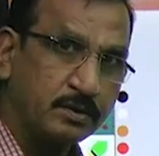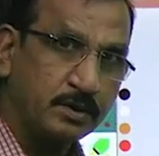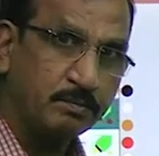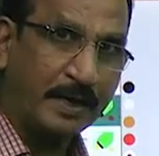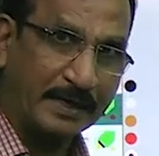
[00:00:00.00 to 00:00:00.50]

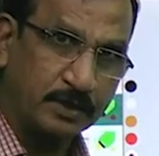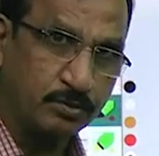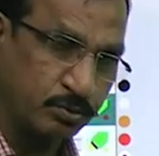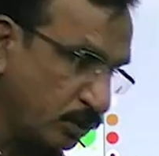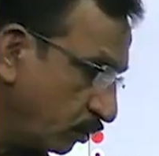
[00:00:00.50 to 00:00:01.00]
in bracket
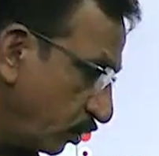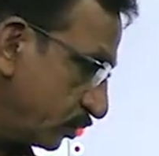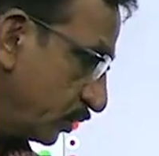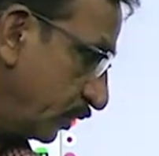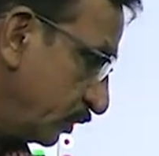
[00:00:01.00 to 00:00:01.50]
total
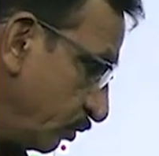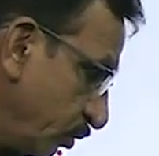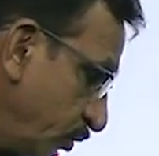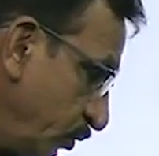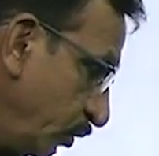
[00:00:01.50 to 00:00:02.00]
cost Z is
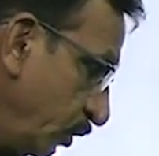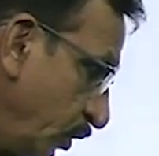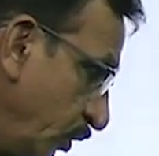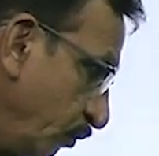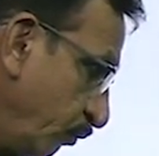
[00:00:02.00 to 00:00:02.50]
equal to
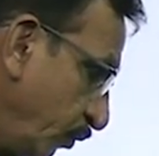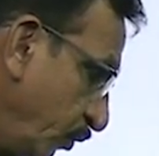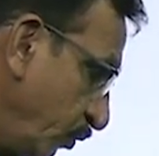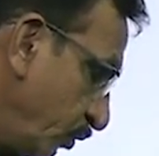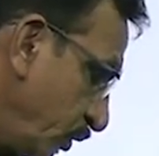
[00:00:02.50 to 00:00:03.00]

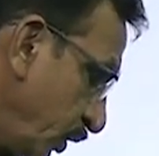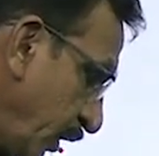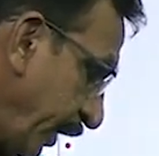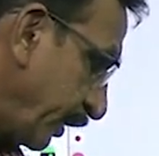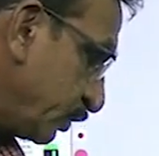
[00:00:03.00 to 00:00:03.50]

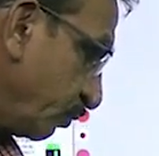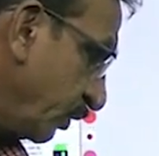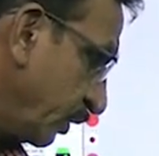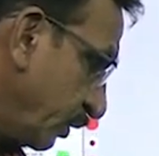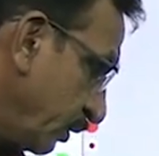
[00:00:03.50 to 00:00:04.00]

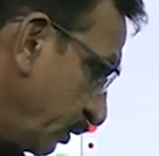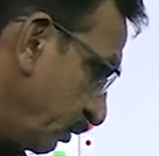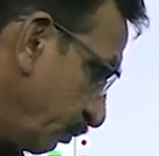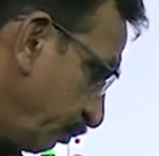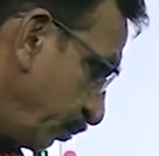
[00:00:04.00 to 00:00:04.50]
4x1
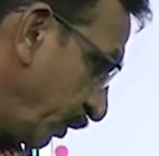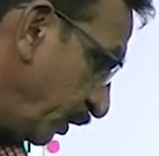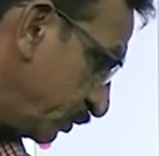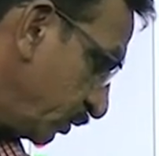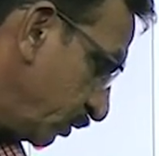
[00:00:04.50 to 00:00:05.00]

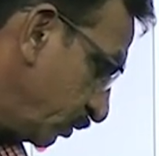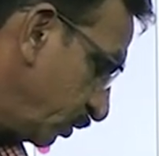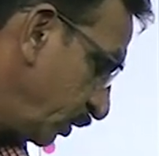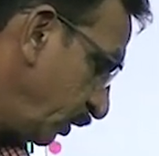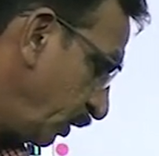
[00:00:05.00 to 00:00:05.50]
plus
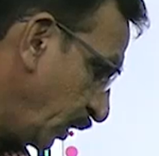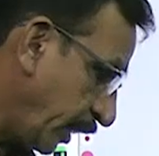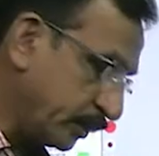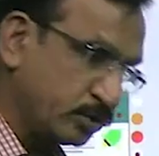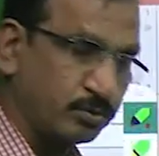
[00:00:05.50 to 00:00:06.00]

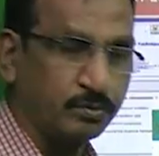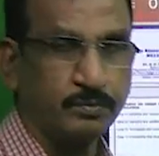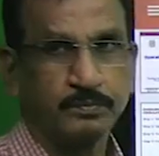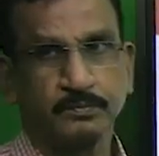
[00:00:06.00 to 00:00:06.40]
3x2.